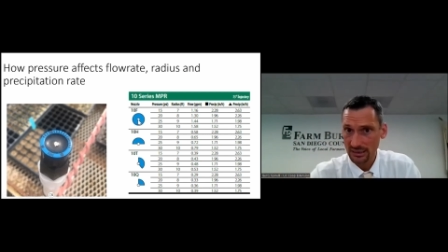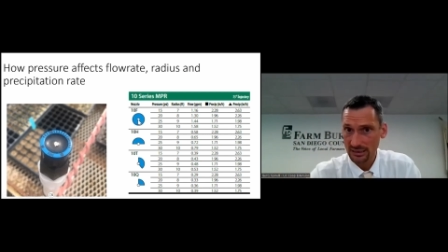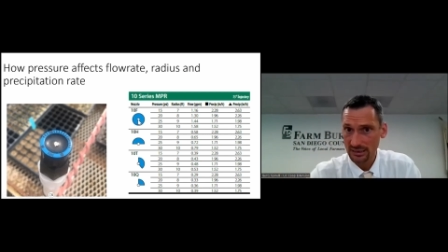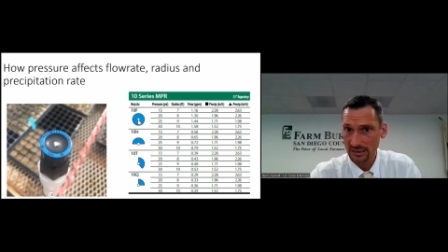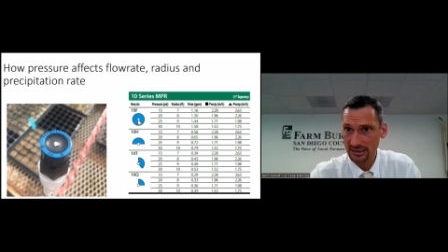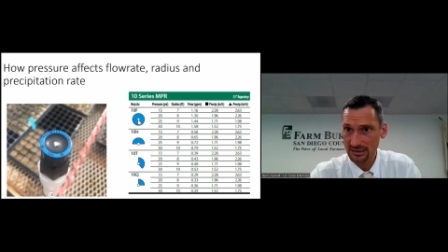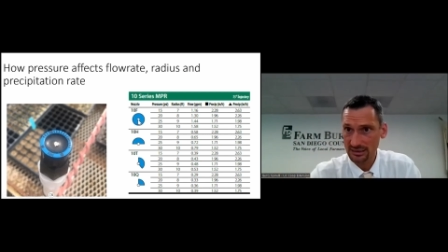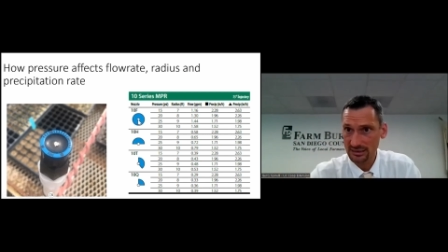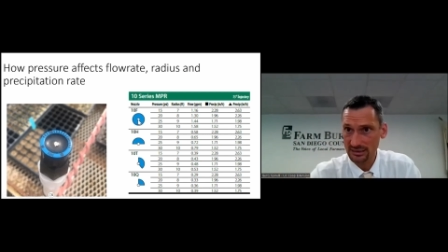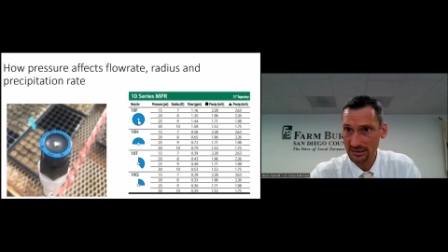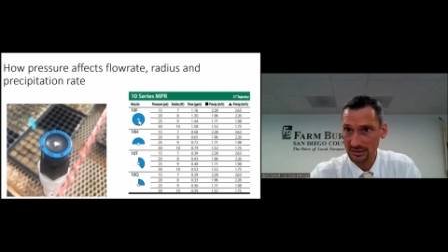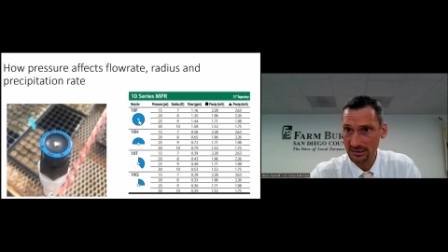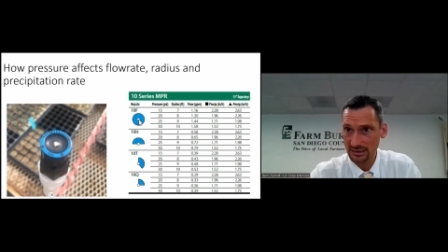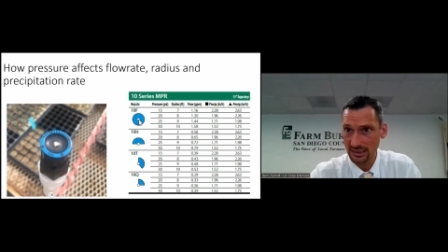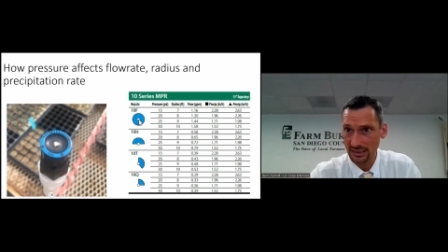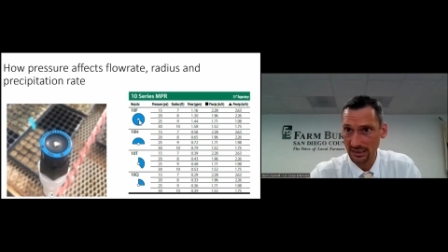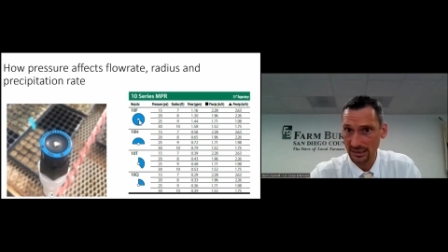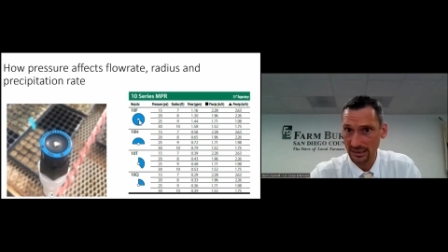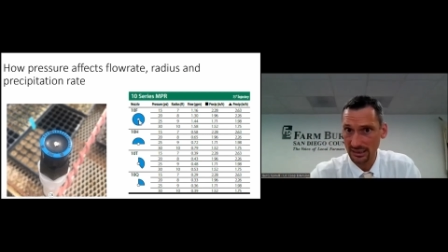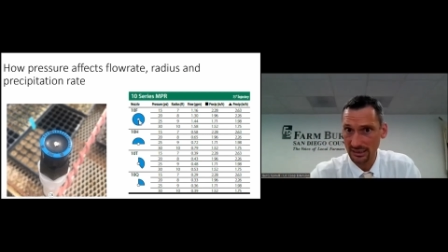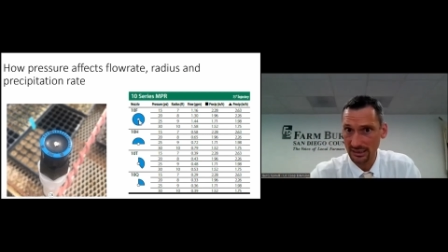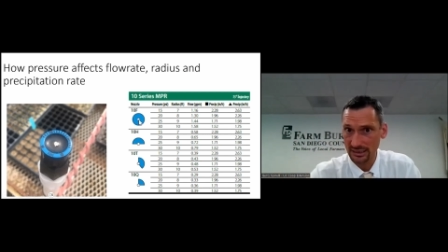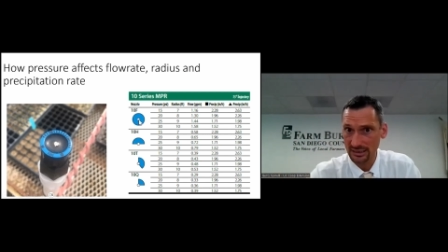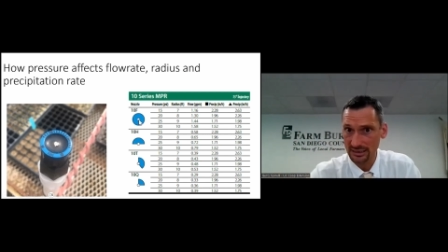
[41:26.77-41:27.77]
this
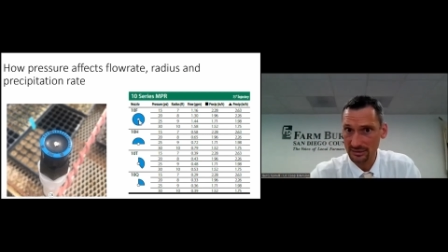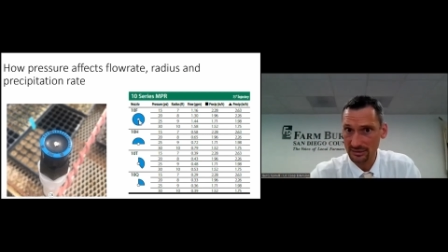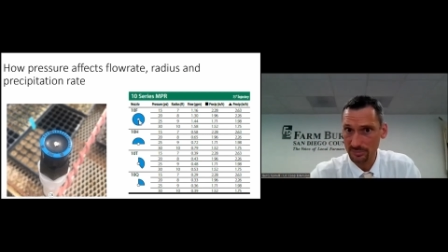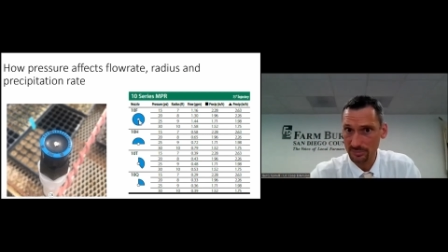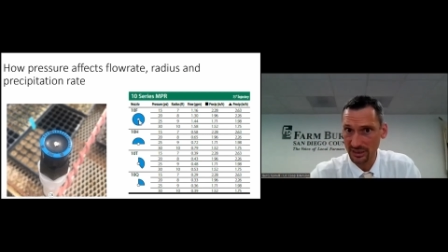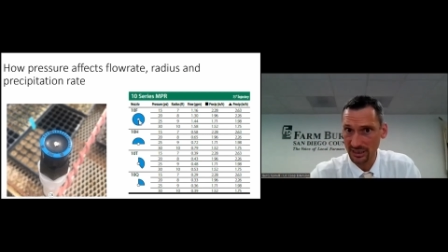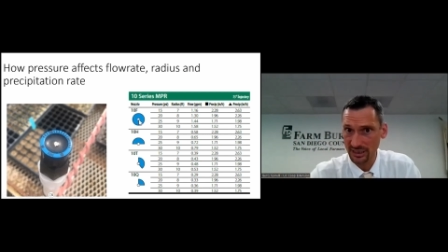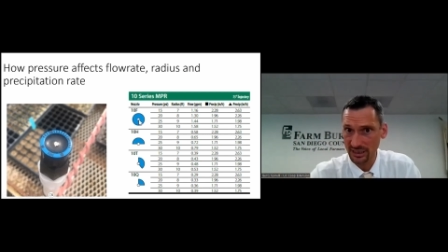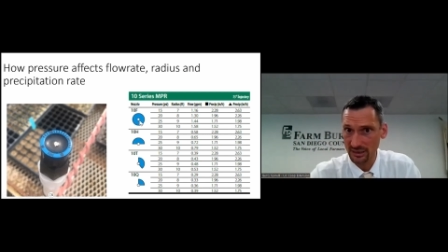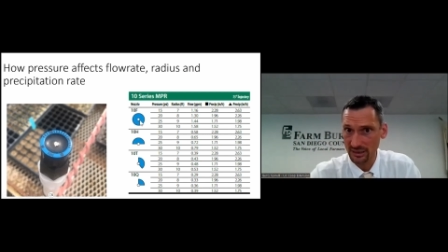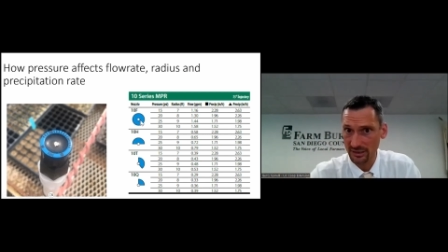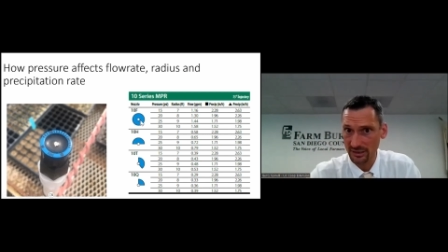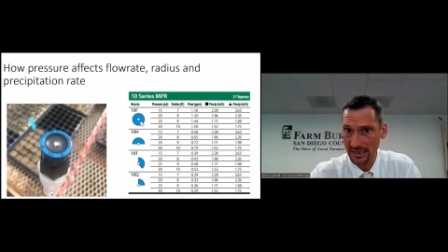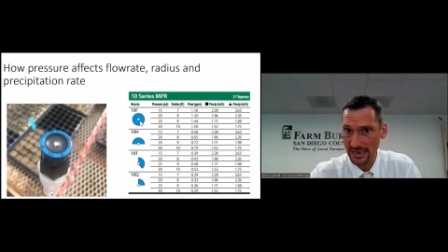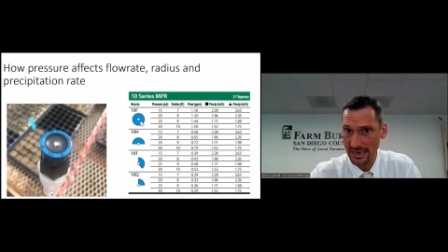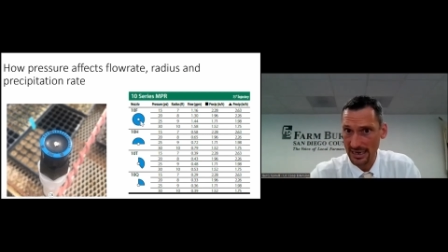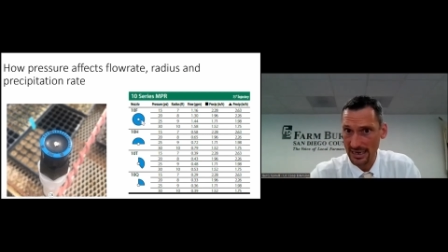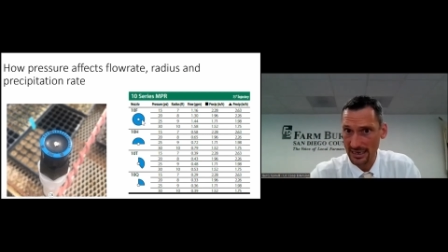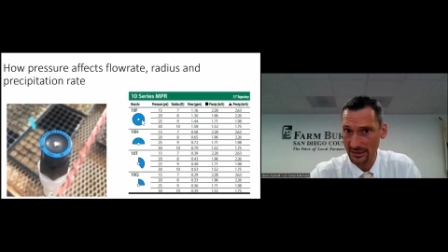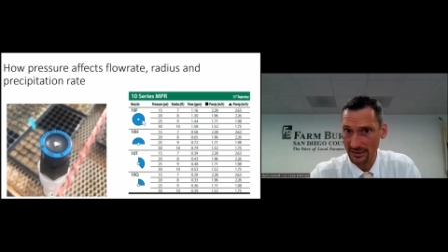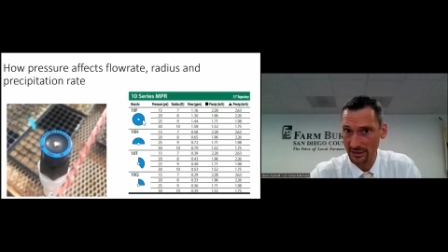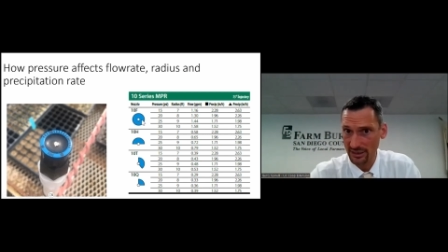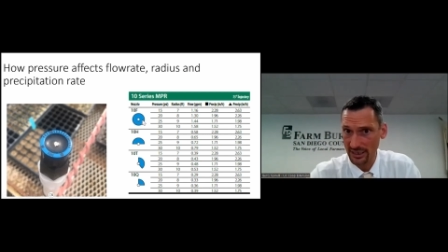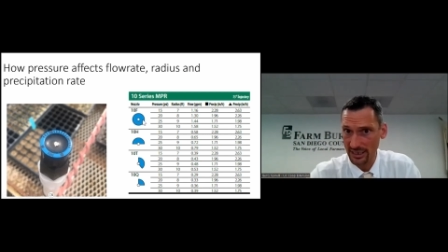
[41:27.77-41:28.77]
the the sprinkler
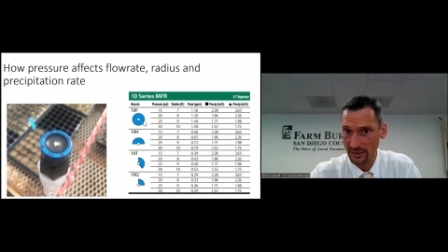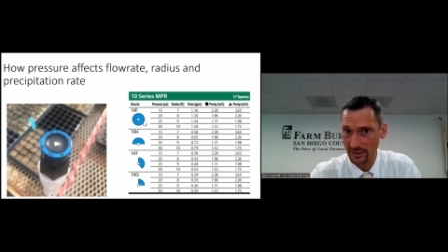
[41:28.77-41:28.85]
head